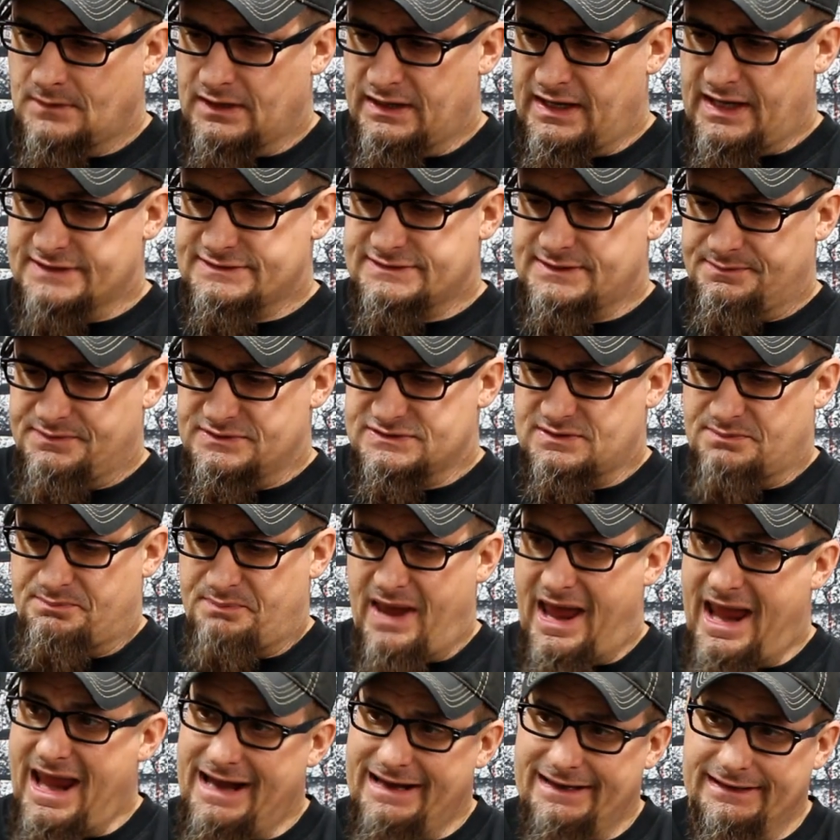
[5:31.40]
Next up is the
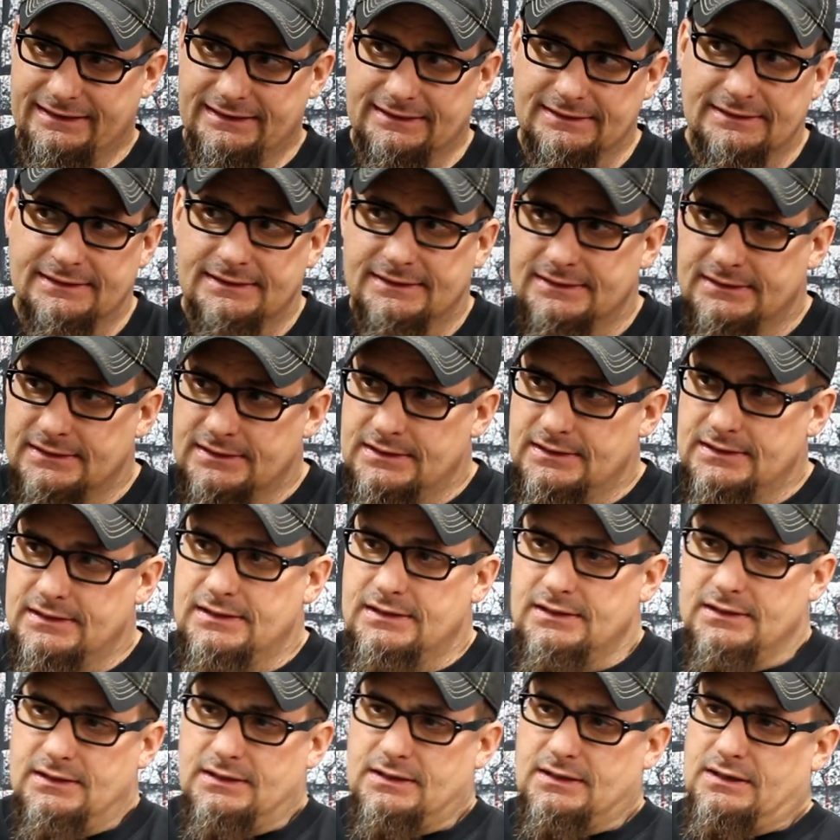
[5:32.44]
paint.
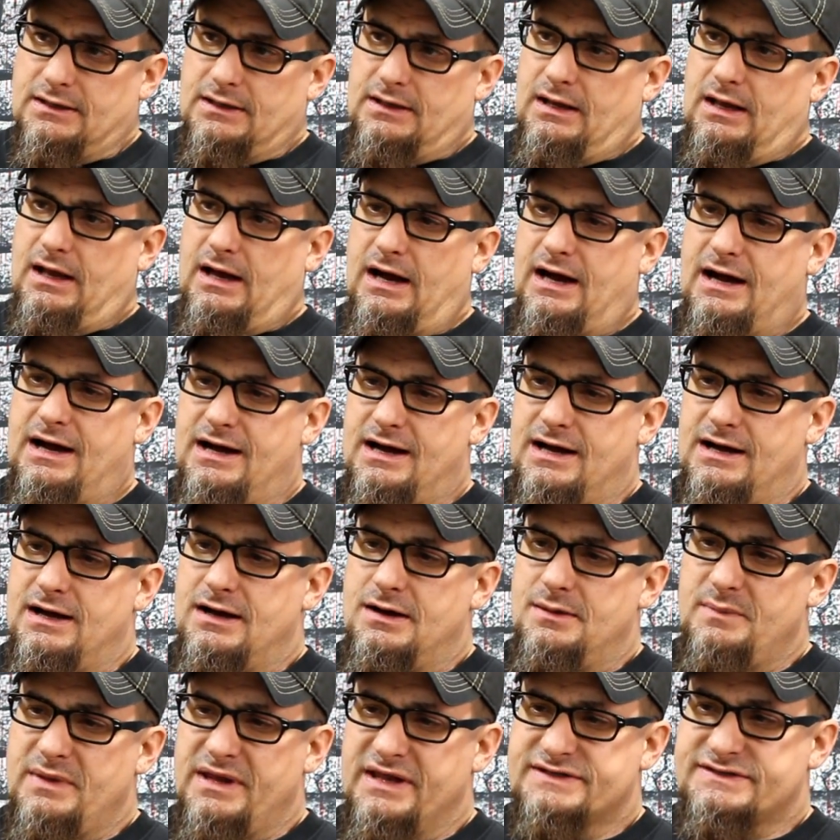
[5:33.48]

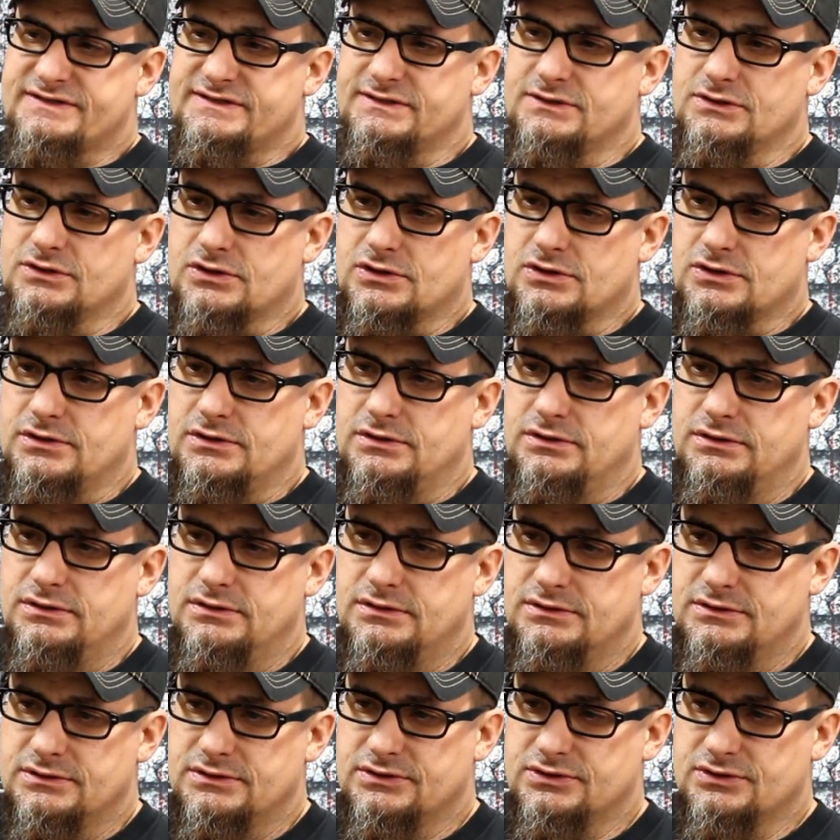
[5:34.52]
It's your
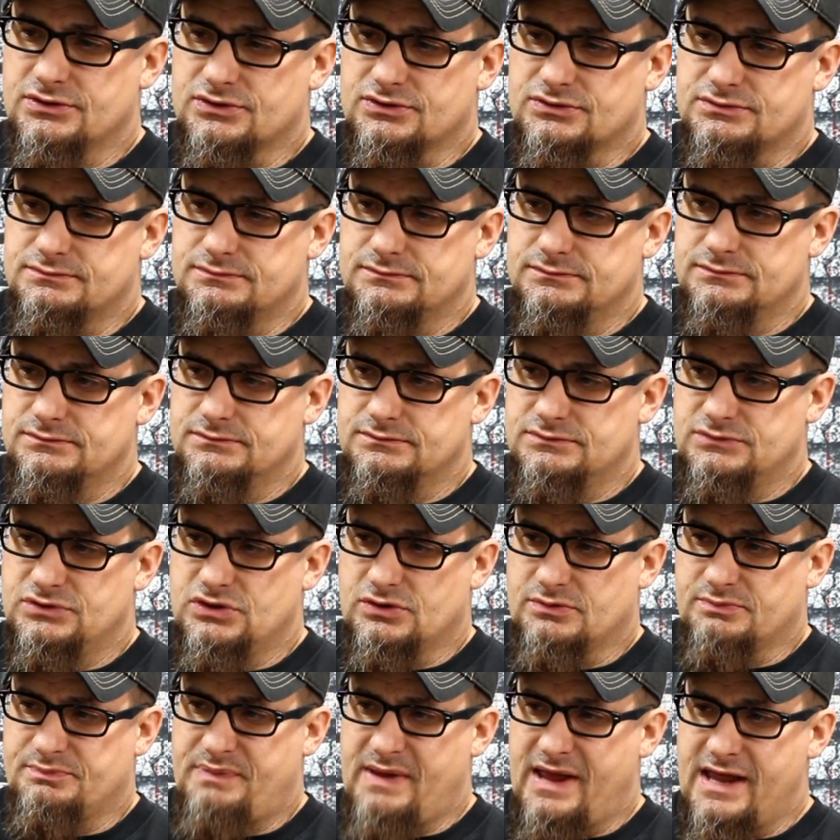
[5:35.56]

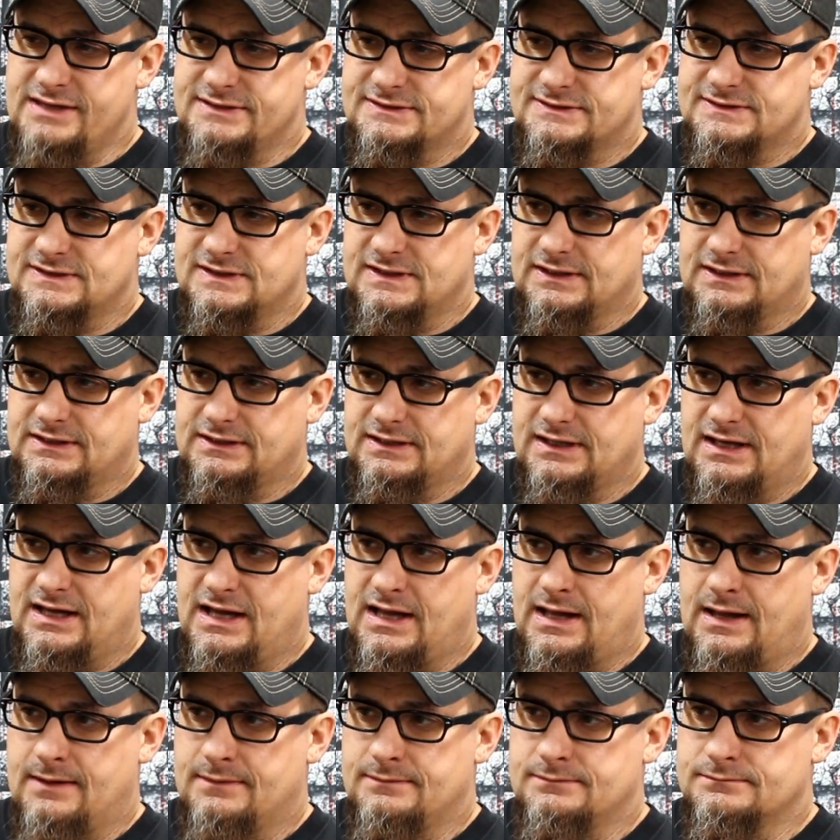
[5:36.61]
basic
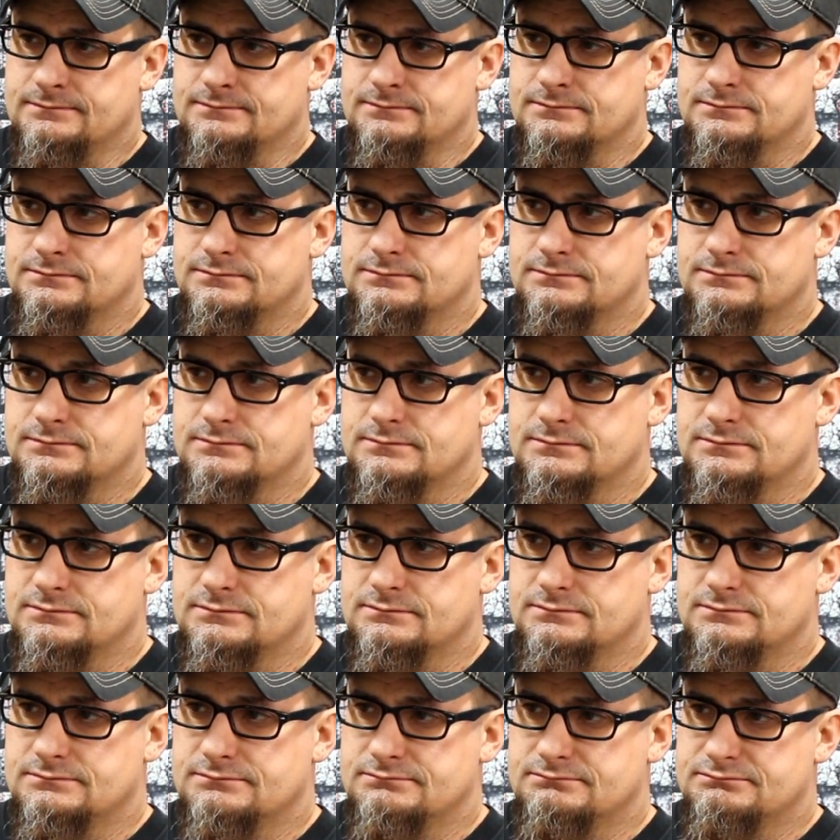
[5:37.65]
done
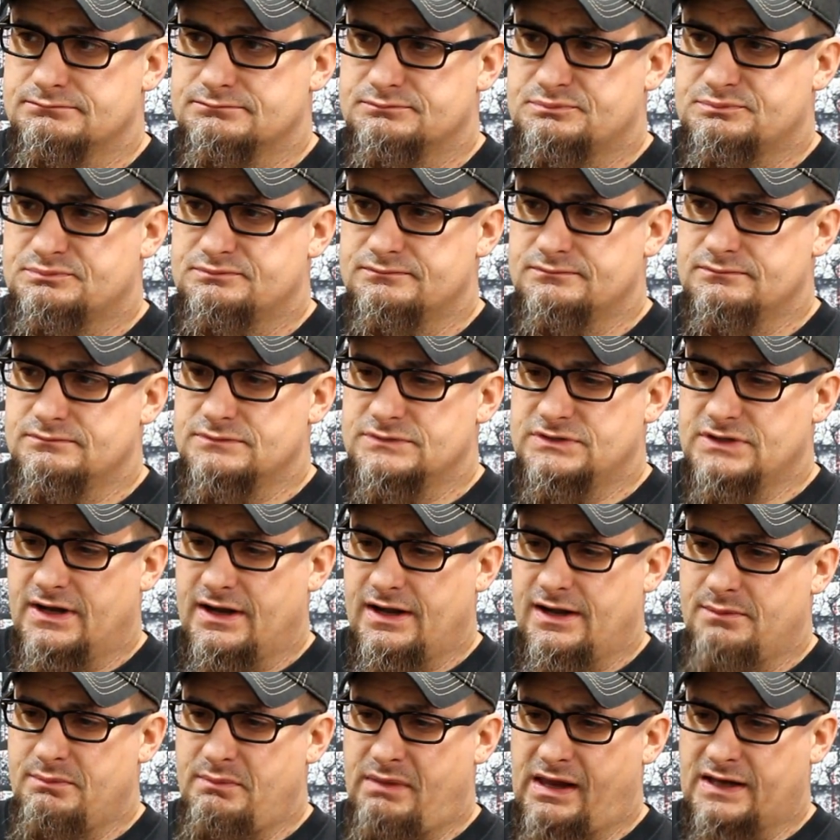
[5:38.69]

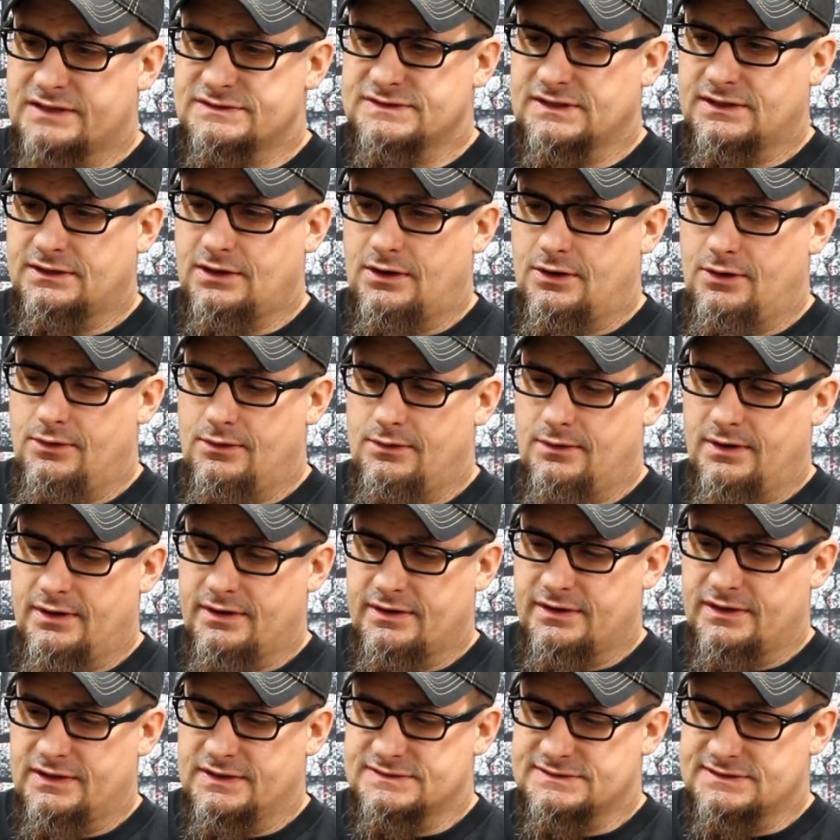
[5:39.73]
in Mexico
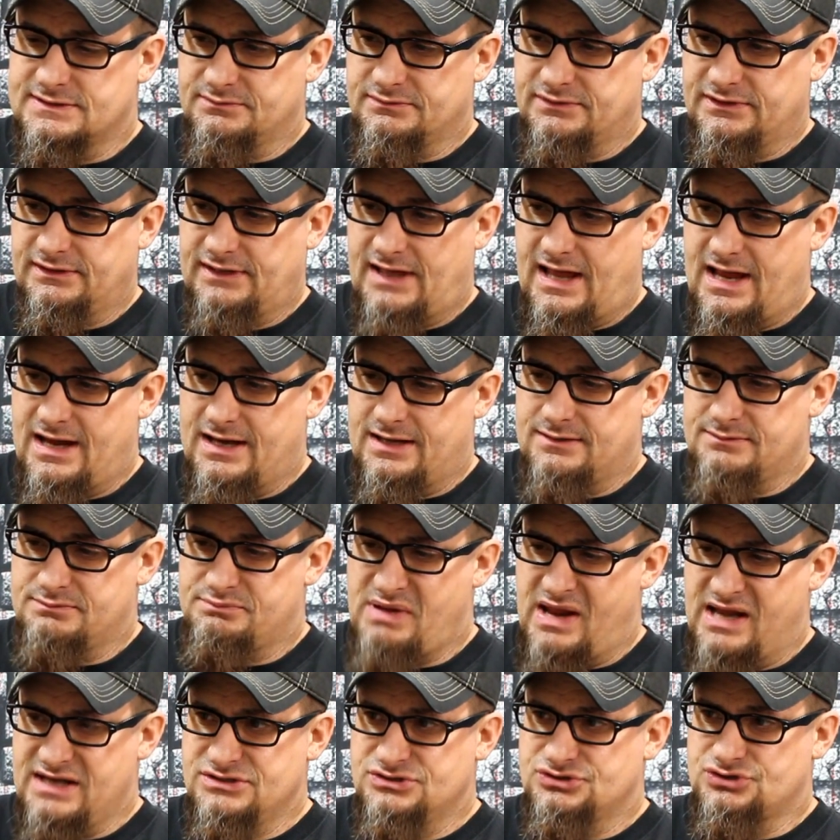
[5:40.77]
on an assembly line
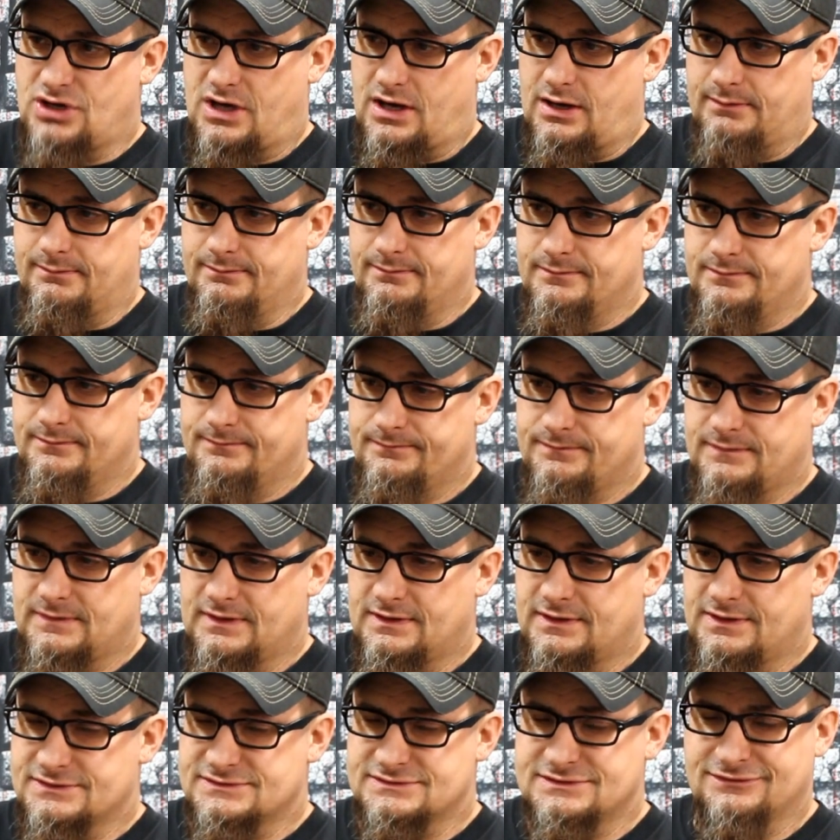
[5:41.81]
paint job.
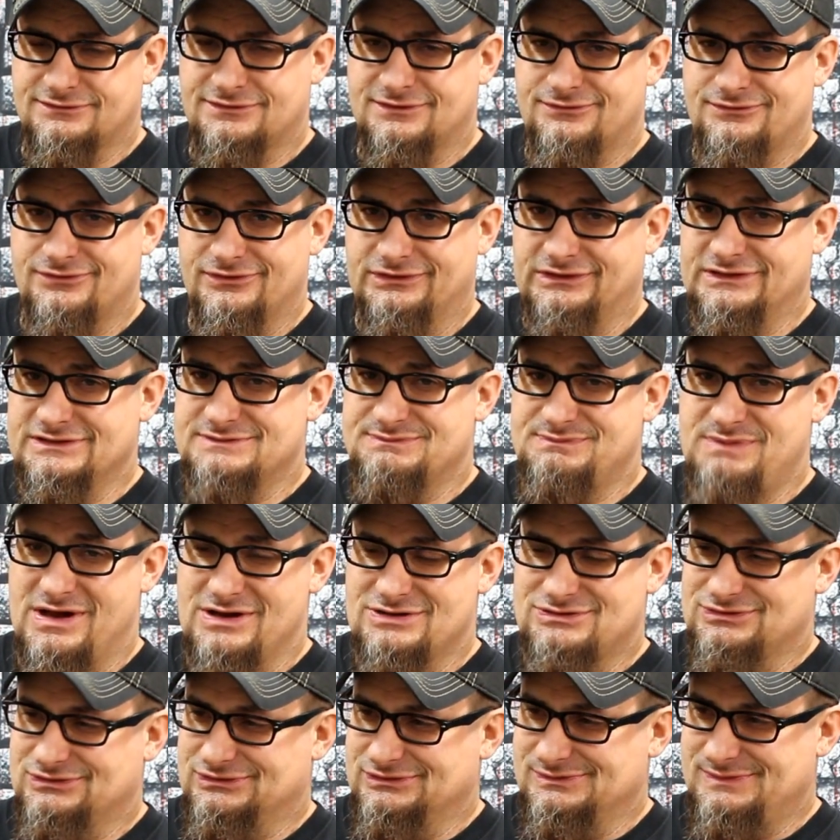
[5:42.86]
There's nothing really
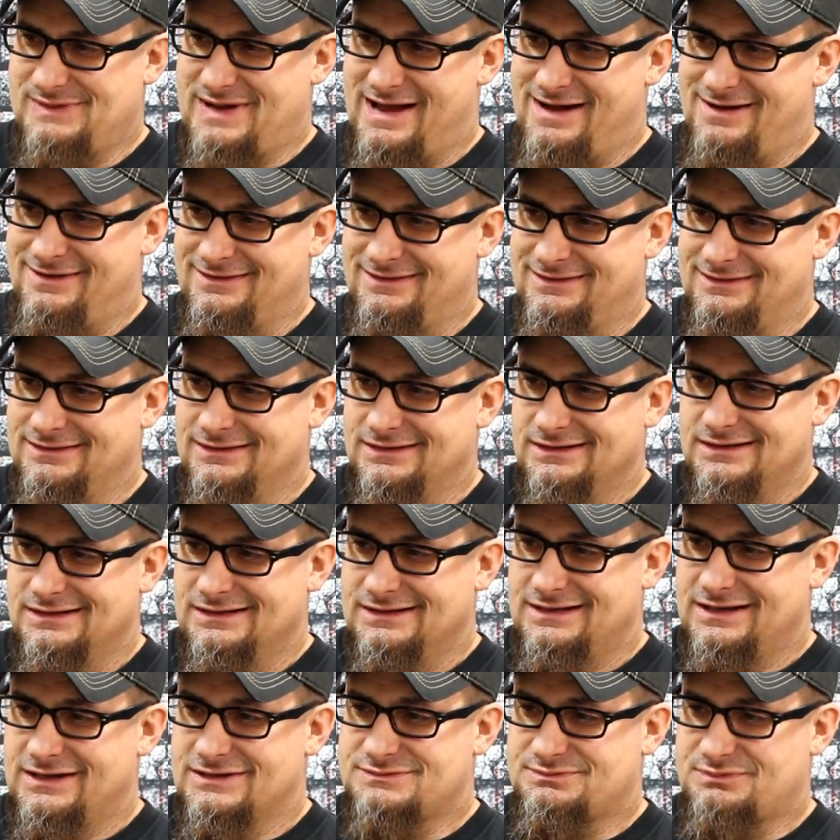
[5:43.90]
special about it.
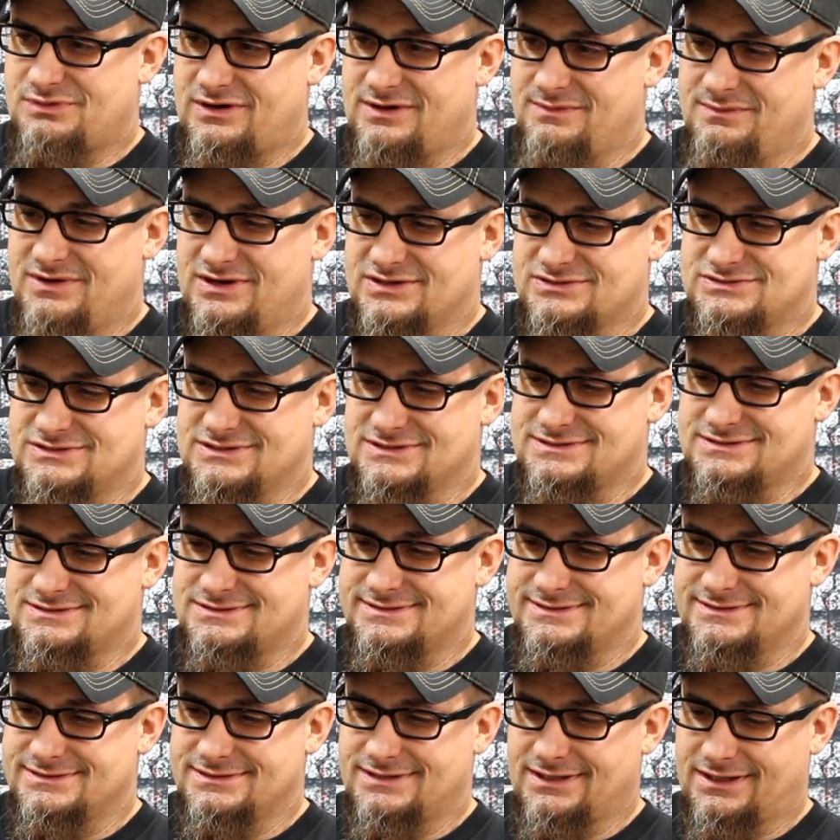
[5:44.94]
It's pretty much
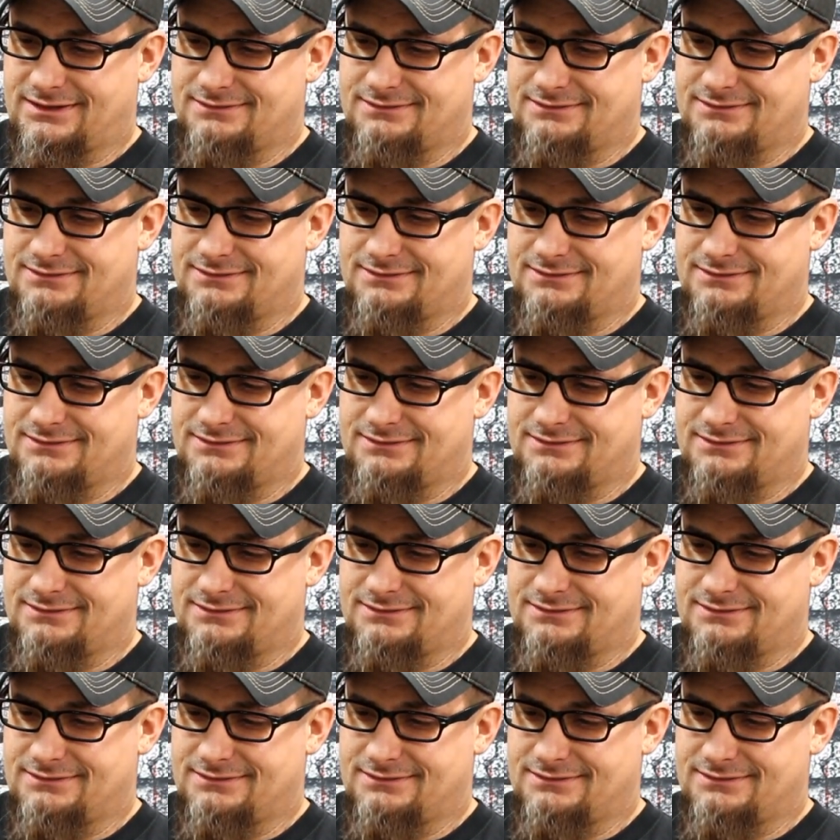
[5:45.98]
just